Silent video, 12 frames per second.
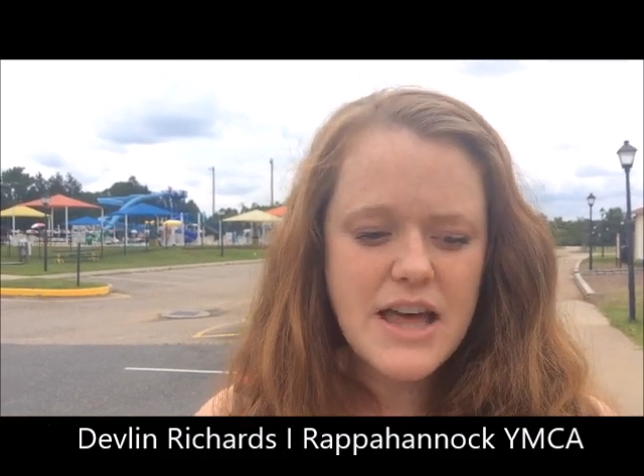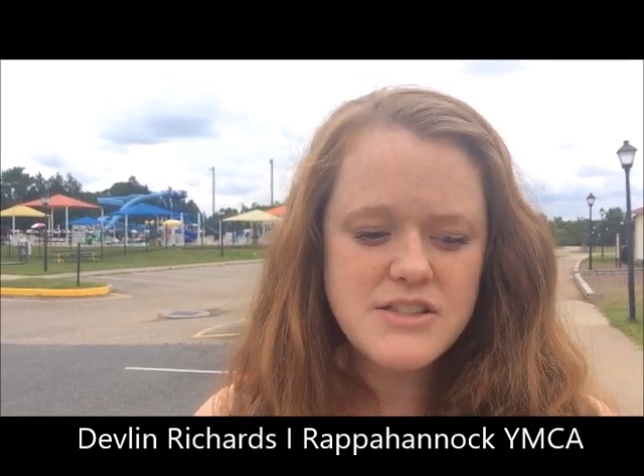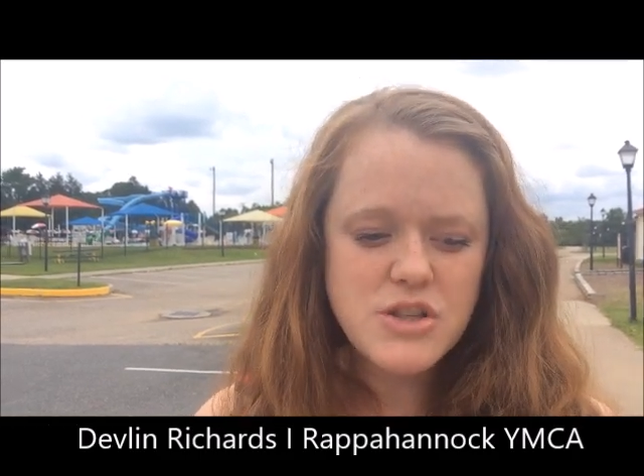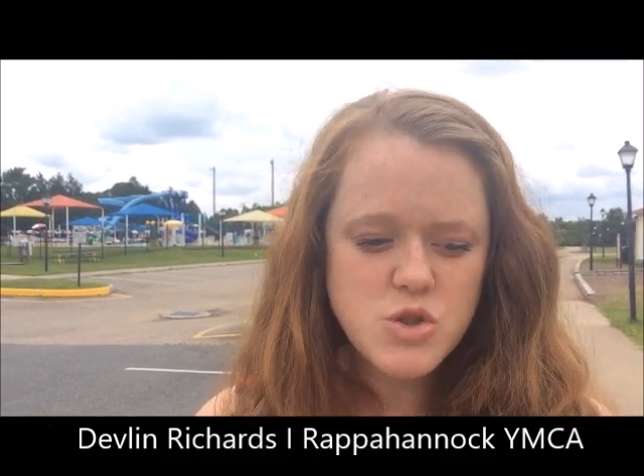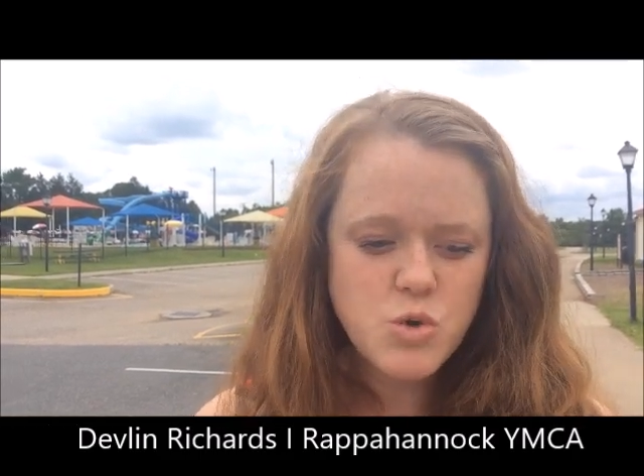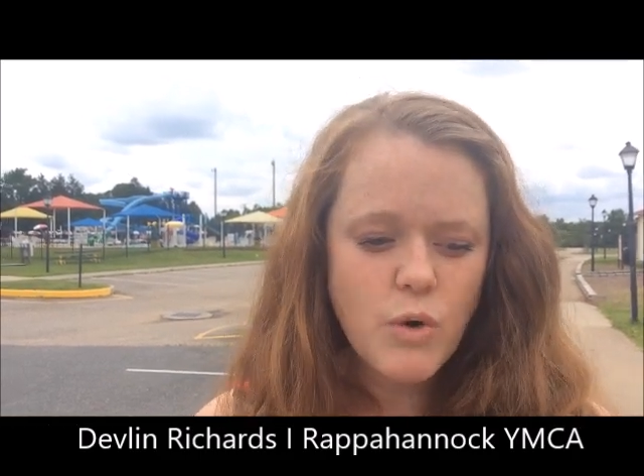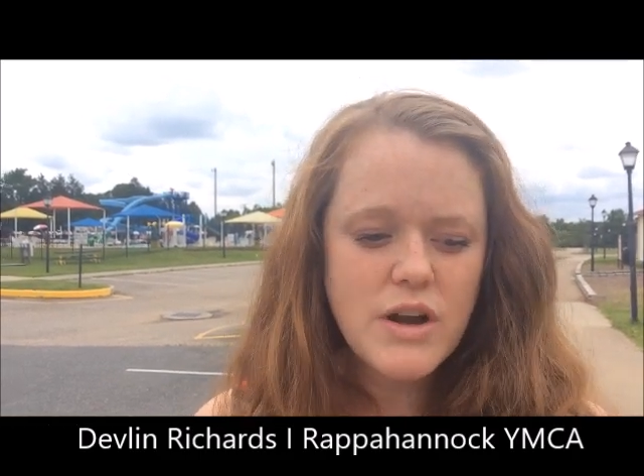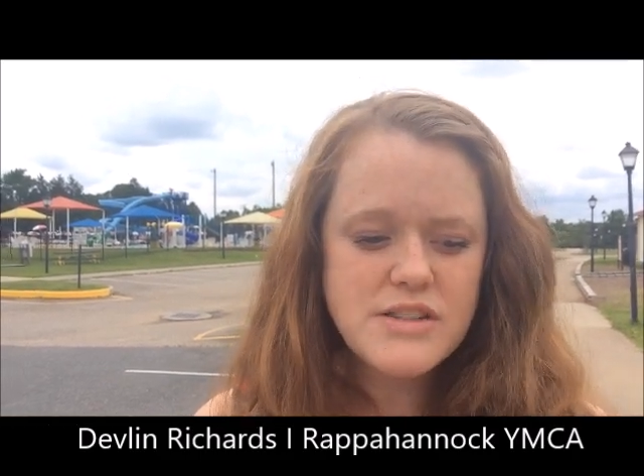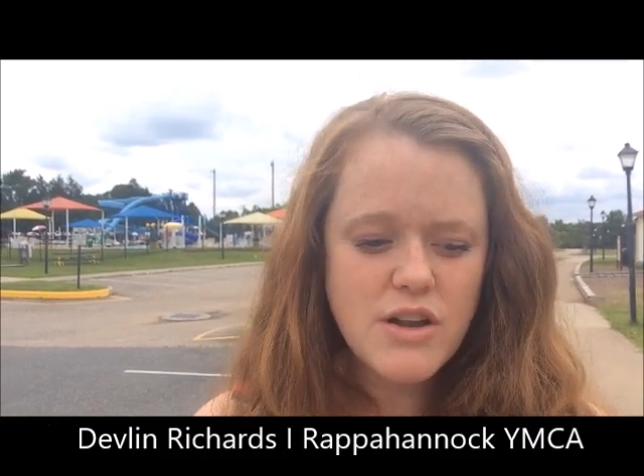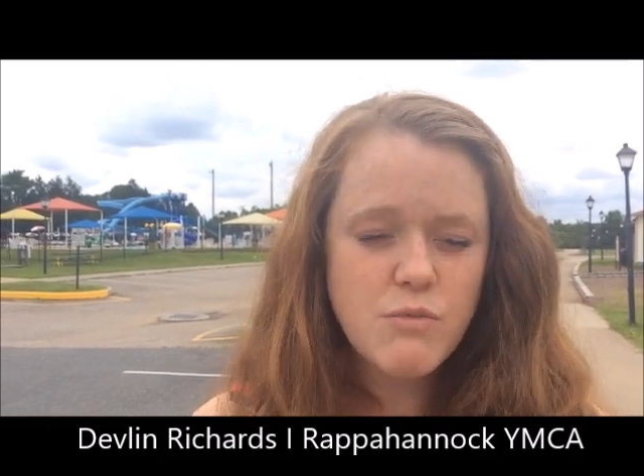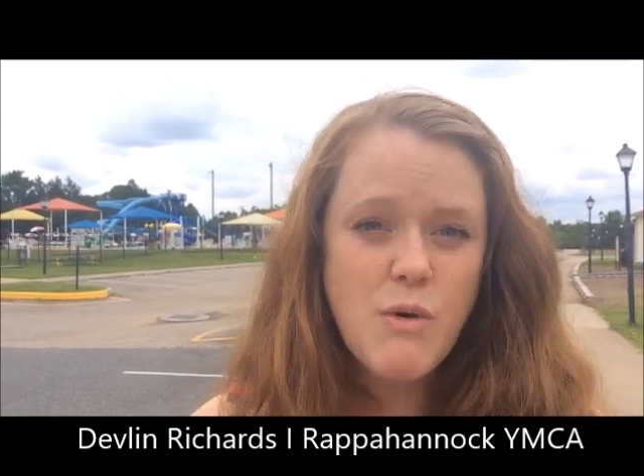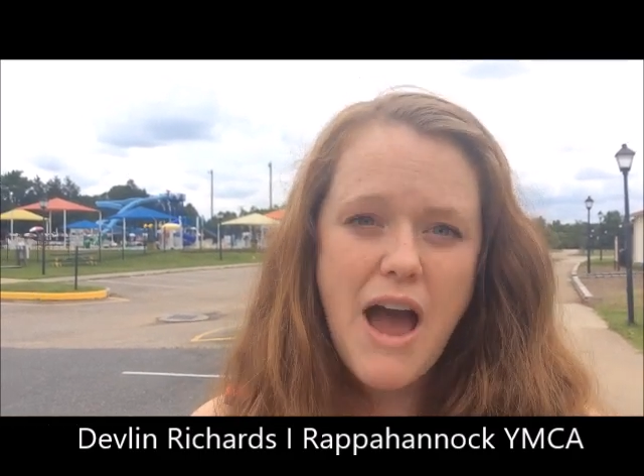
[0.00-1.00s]
as the story
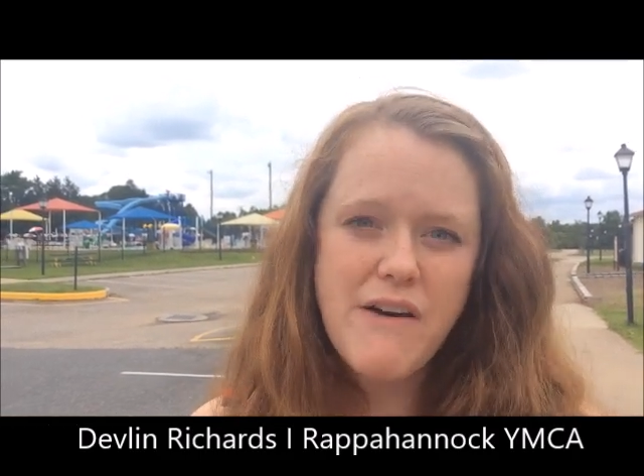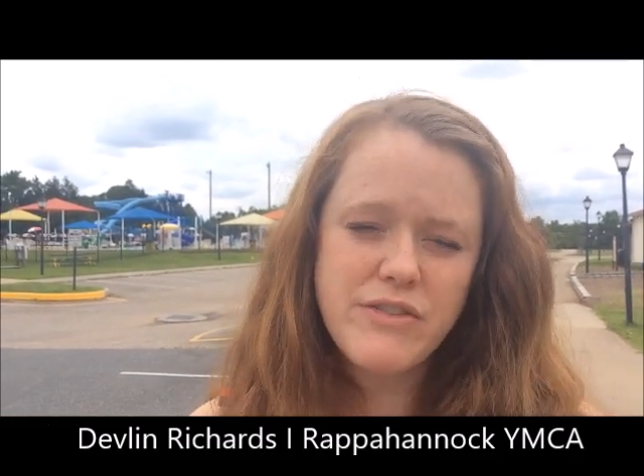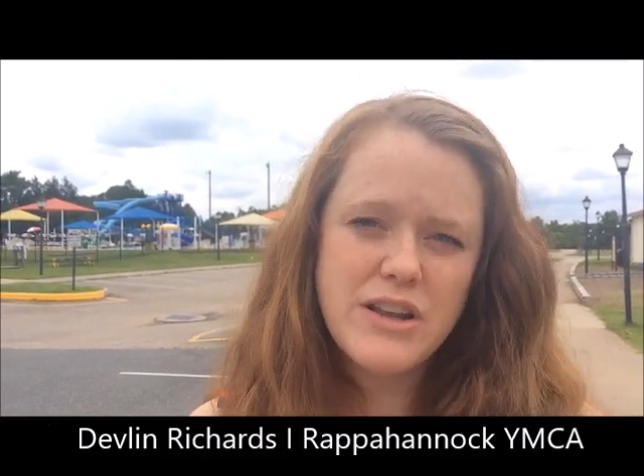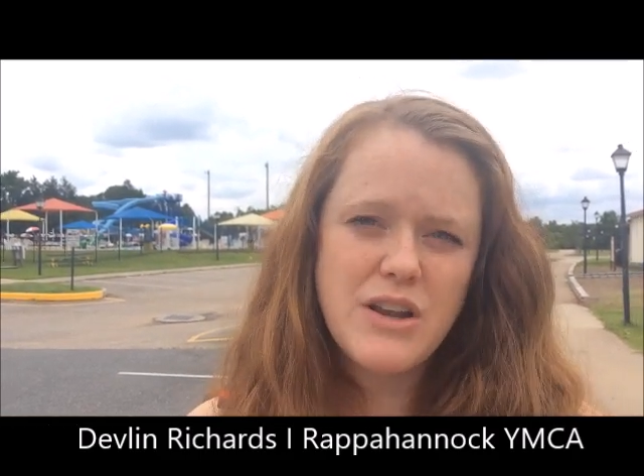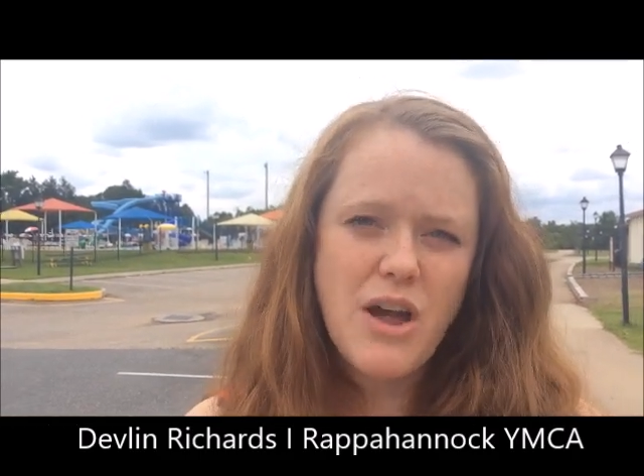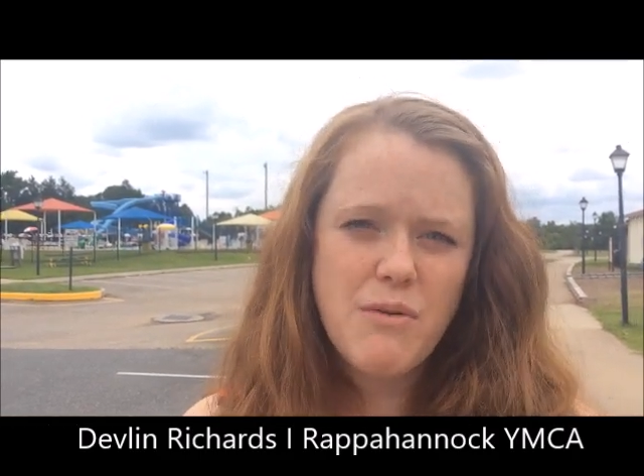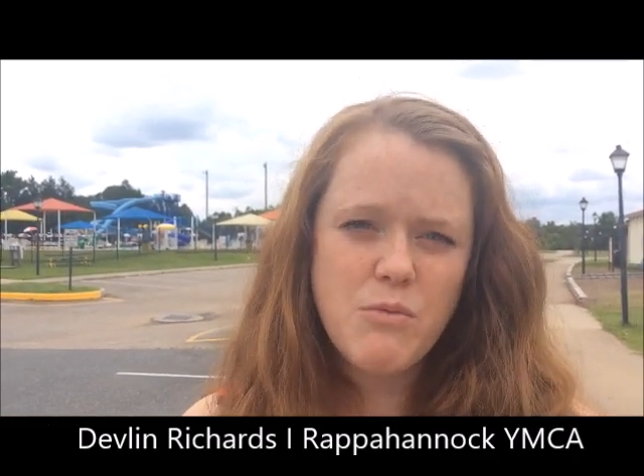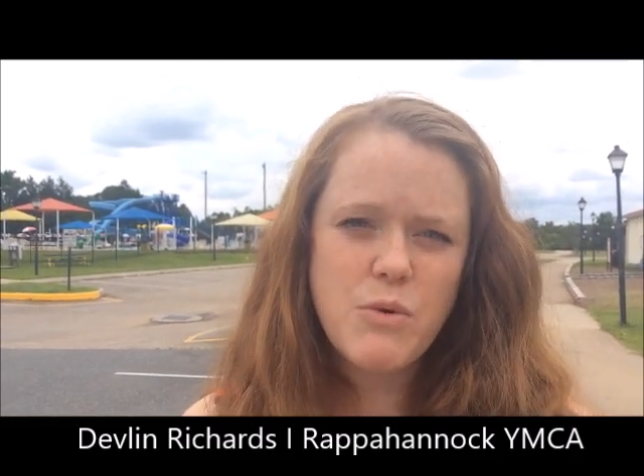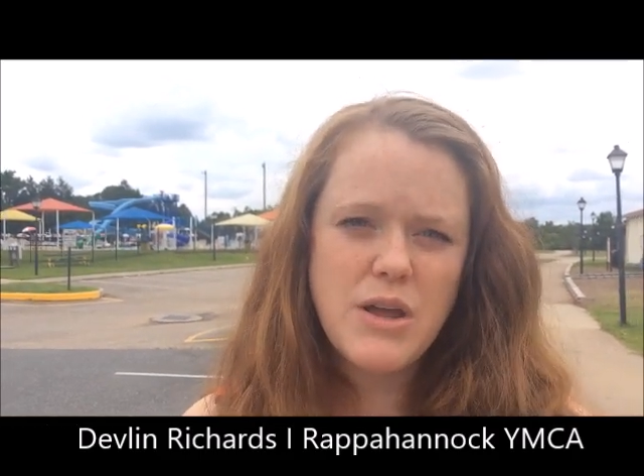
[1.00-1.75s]
is unraveling, uh,